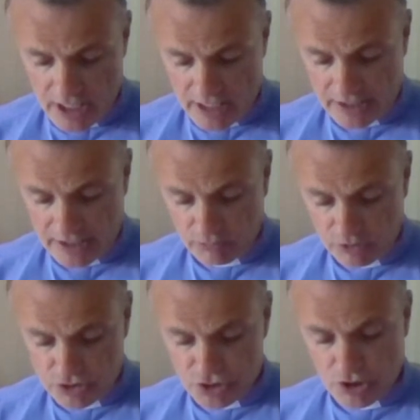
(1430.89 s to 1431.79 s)
And I
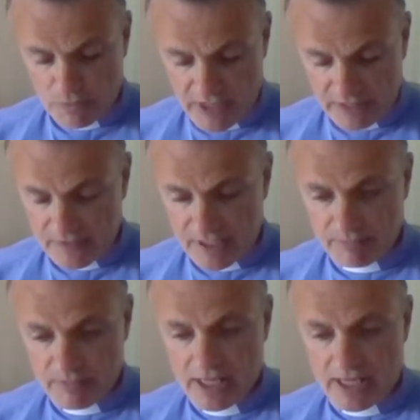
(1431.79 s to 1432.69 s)
want to commend
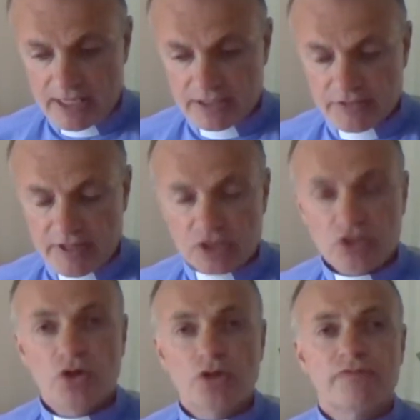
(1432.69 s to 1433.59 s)
them and thank
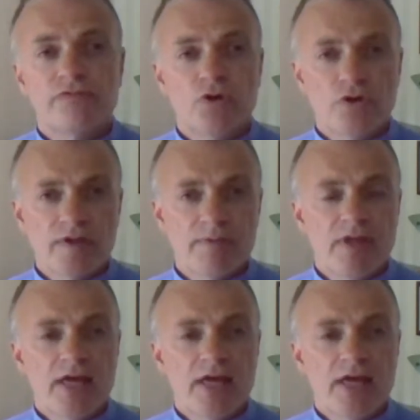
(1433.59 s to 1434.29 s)
God for them.